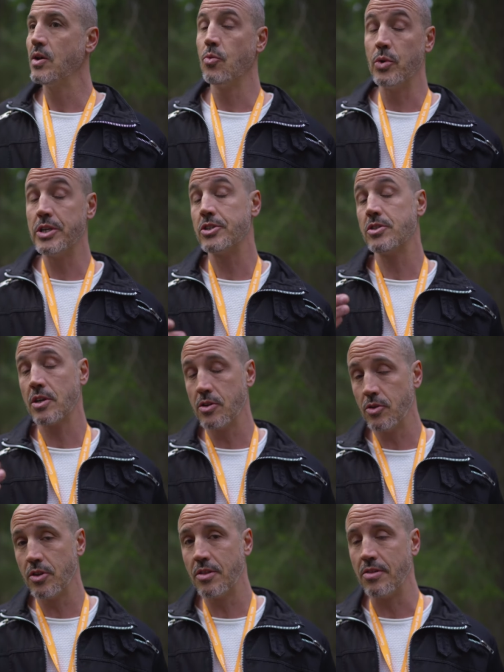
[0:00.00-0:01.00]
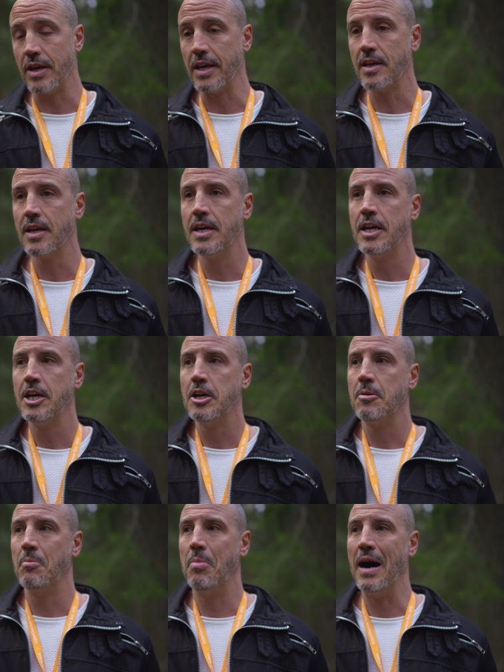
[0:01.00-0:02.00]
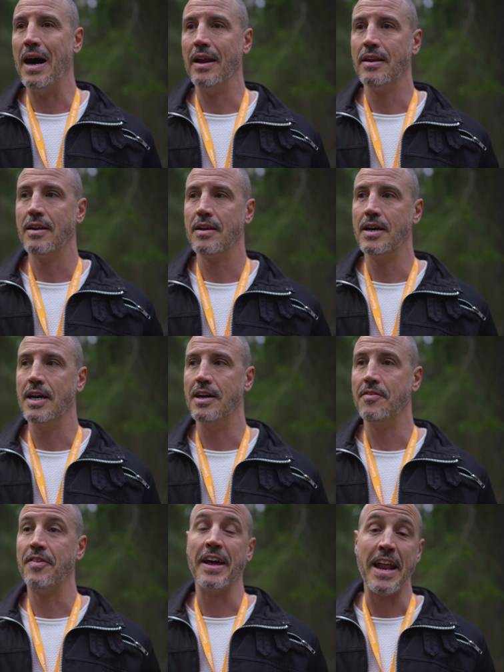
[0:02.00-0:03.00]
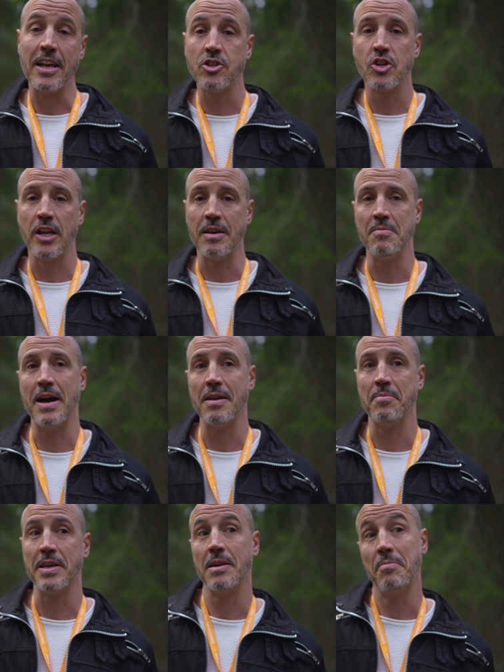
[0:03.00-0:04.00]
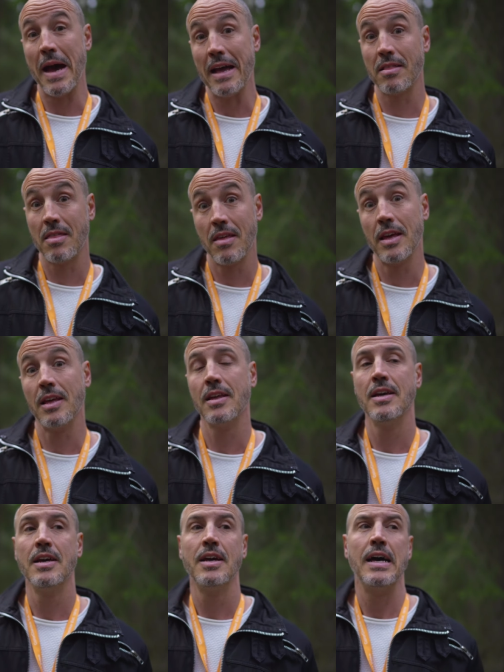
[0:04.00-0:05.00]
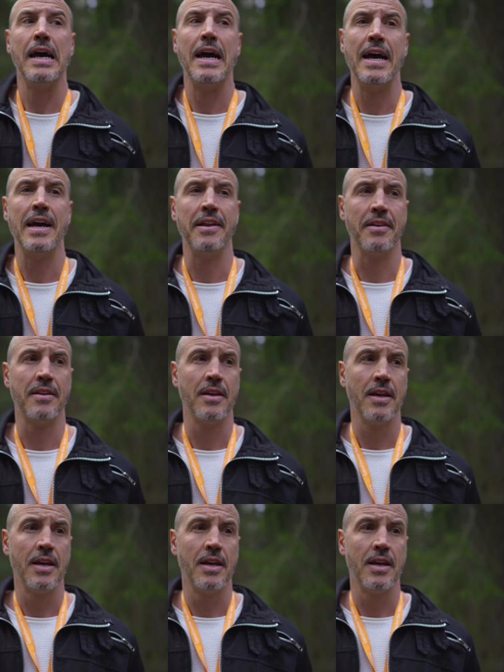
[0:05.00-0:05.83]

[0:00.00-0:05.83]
which is a good thing, but uh, financially it might be a bad thing, and